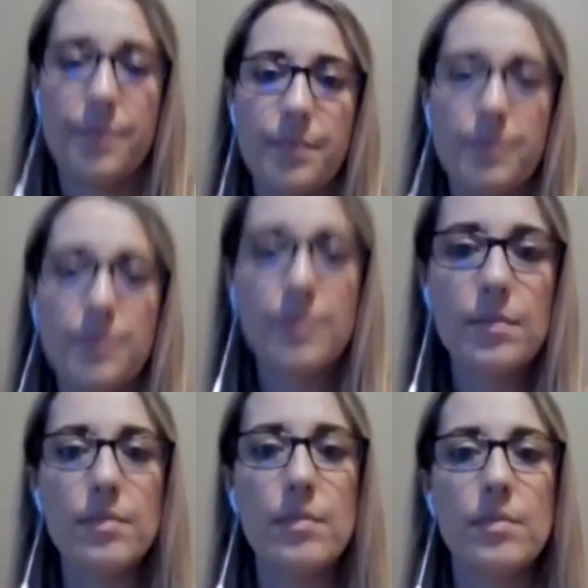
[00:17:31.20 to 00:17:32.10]

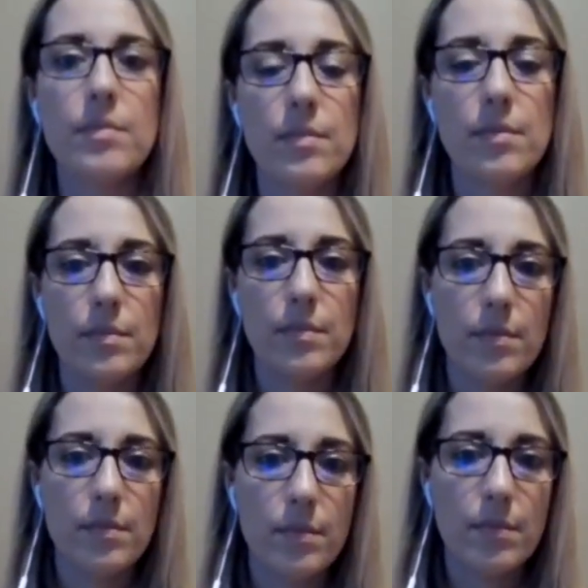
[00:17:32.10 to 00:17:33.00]

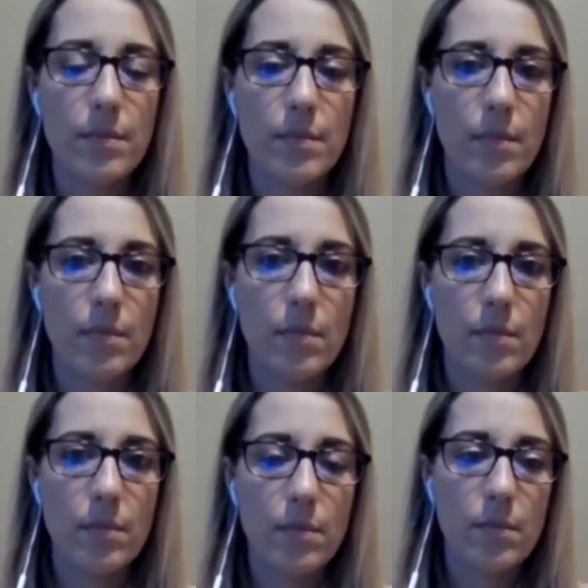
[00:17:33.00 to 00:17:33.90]

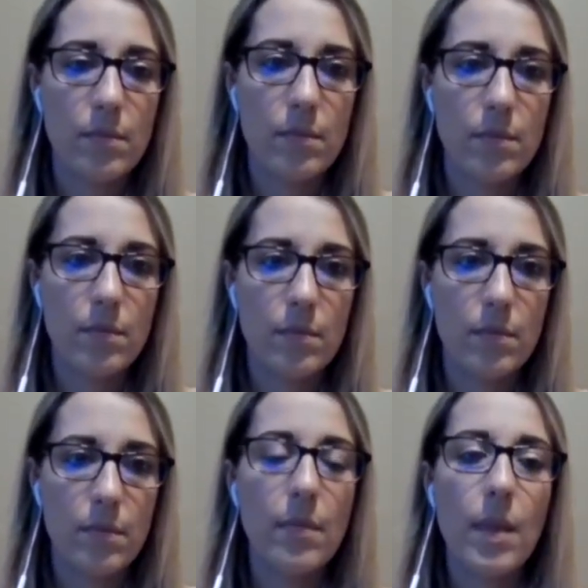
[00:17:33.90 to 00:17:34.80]

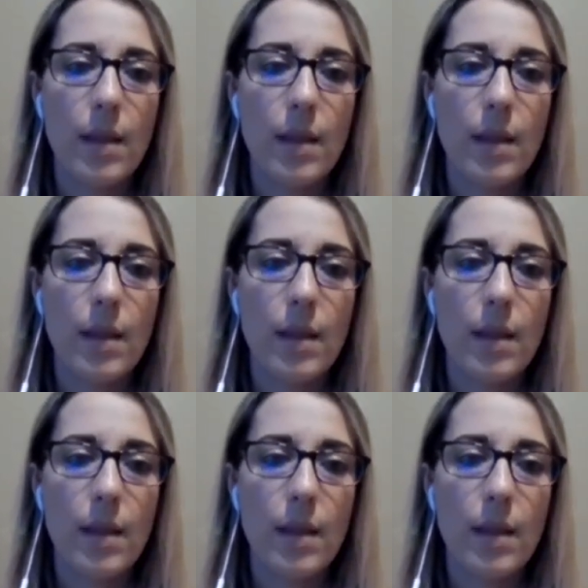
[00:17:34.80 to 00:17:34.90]
No words are spoken by the person on screen.